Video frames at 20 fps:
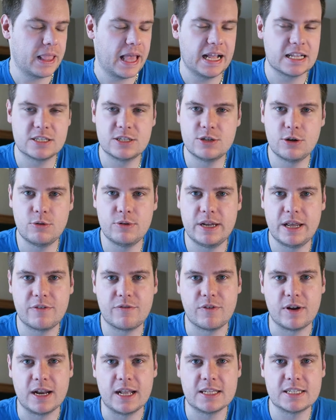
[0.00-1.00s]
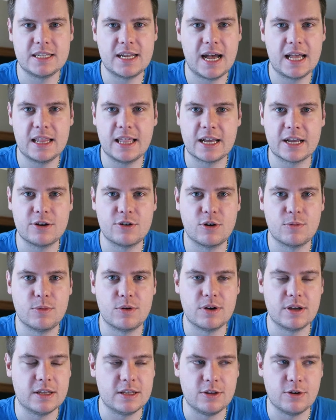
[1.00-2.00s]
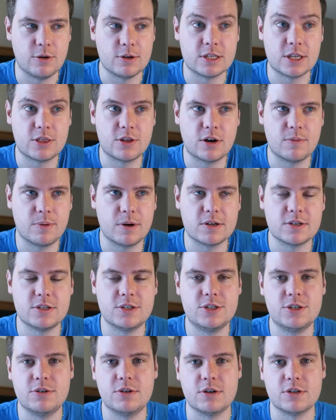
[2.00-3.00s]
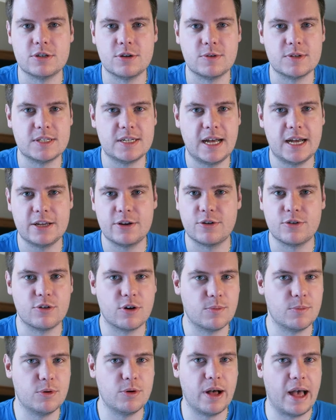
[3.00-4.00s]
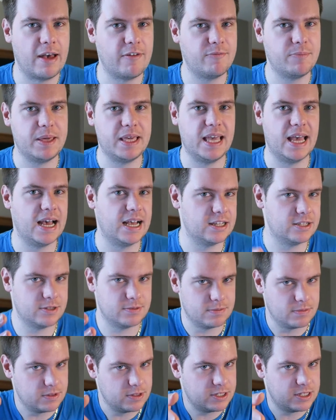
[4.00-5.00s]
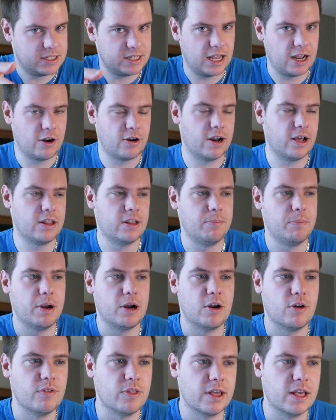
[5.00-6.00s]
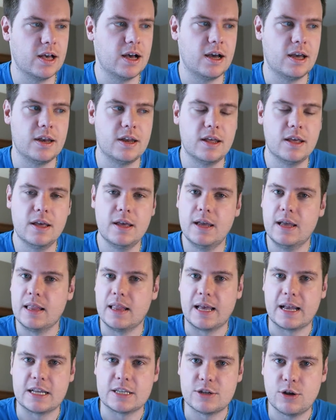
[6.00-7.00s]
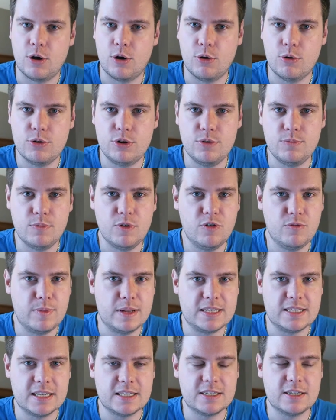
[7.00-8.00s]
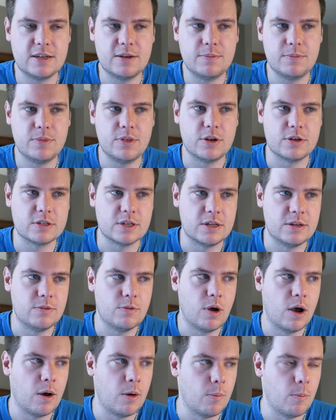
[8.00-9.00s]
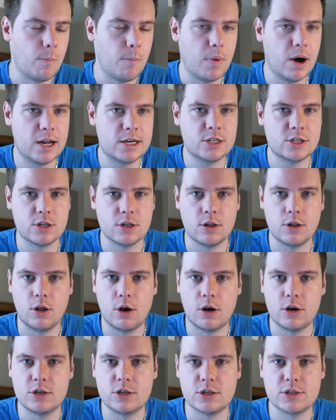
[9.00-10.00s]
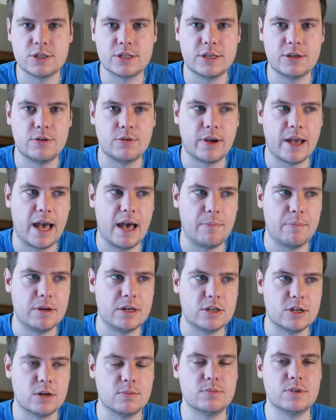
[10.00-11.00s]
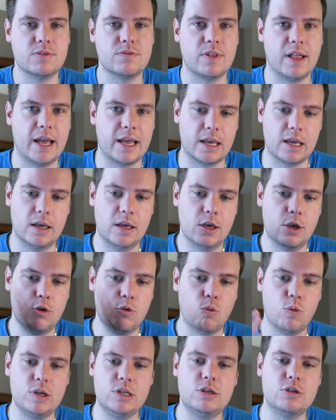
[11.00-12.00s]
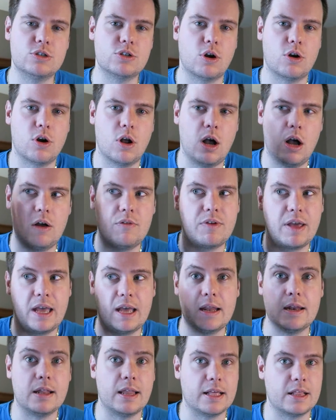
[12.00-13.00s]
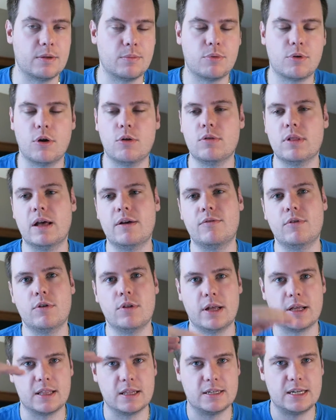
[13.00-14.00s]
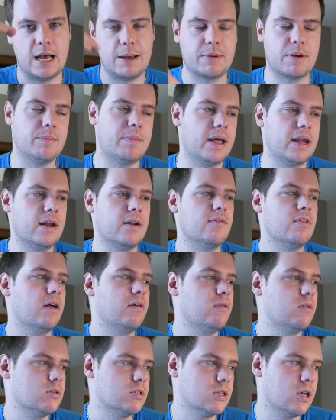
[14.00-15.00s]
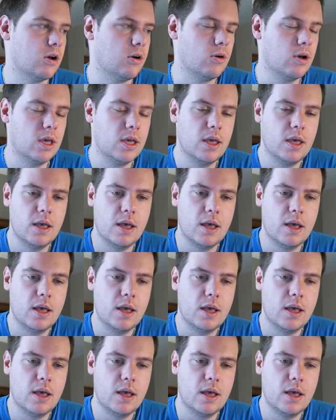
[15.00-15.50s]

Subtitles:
it's so different. It's not like a normal, you know, it's a third-person shooter, so it's not your normal FPS stare down the barrel of the gun. Like, it's a whole new movement system. There's a much larger skill gap in terms of like when you start off and like the pro level, like the top competitive level. So